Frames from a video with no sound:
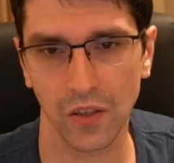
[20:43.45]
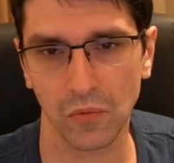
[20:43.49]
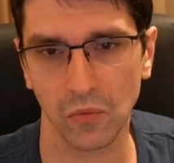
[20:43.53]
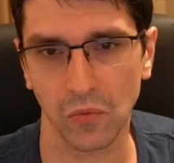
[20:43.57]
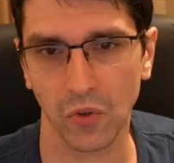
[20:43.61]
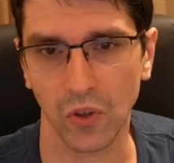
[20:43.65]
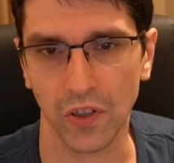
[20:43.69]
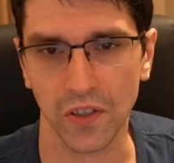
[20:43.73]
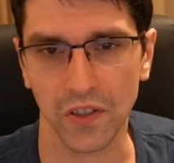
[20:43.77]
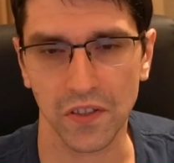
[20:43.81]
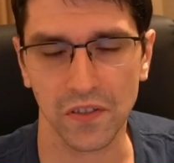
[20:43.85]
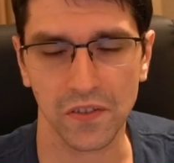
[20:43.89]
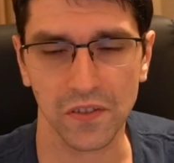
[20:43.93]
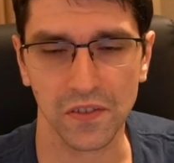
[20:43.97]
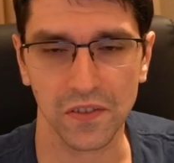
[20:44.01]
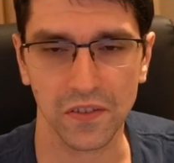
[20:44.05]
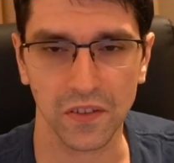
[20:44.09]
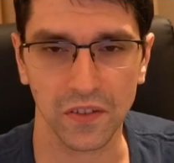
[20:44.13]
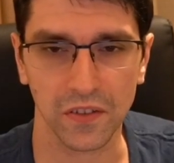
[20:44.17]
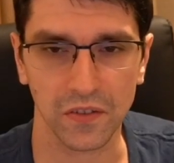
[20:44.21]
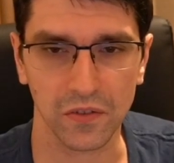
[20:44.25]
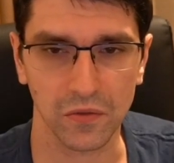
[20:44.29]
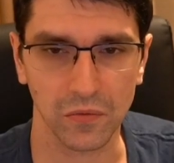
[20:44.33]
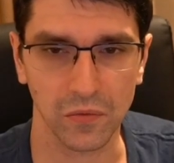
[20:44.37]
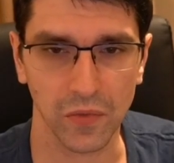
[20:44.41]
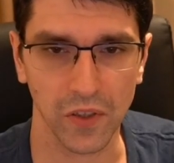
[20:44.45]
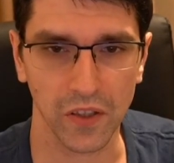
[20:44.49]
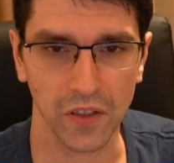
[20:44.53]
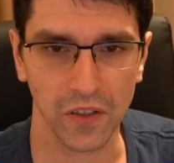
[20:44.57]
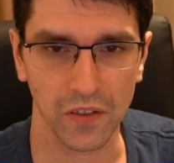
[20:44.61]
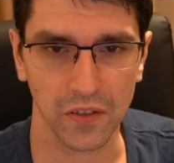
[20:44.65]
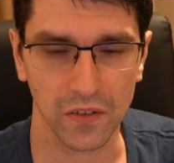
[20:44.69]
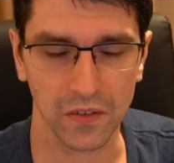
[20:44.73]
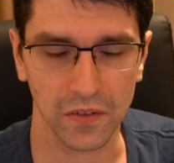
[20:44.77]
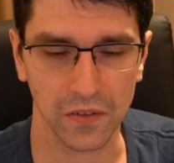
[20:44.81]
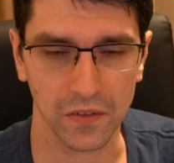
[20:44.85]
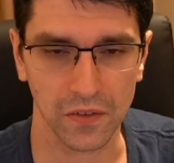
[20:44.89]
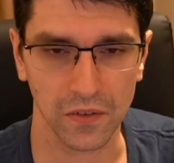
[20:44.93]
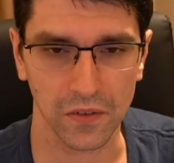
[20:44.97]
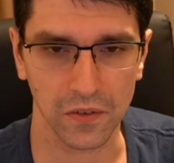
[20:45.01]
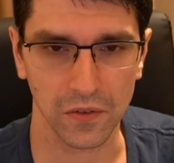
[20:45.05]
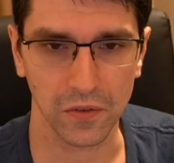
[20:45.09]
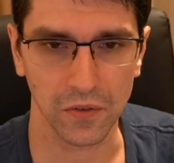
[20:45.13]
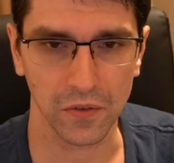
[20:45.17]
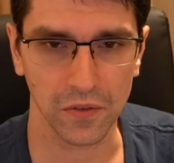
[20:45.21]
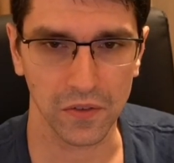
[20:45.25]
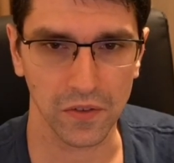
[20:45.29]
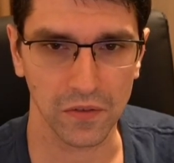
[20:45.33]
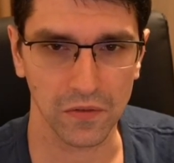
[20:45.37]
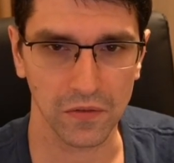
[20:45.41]
More interesting to make
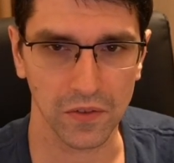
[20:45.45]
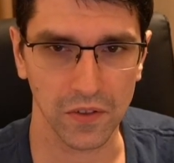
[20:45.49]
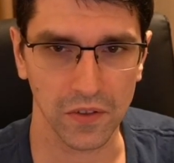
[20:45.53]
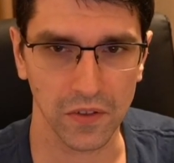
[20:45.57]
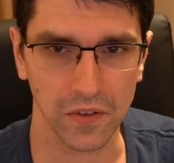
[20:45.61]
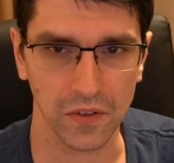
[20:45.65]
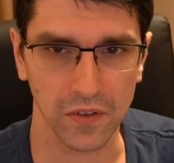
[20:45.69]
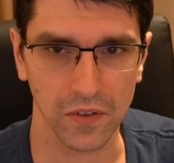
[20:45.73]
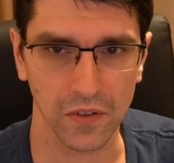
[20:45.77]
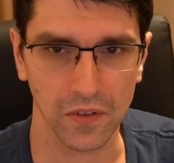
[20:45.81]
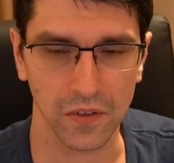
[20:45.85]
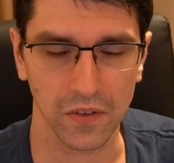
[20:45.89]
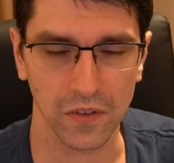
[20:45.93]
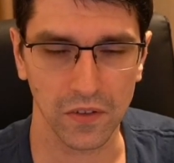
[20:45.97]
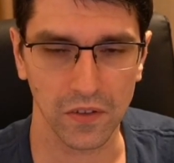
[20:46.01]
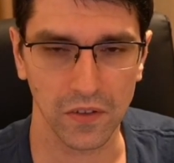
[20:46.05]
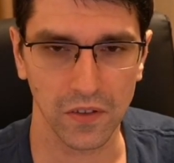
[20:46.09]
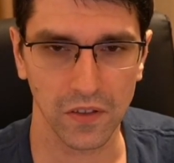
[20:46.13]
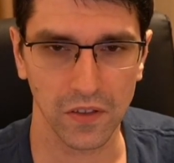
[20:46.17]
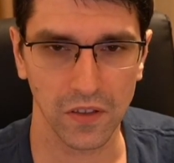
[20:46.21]
use of the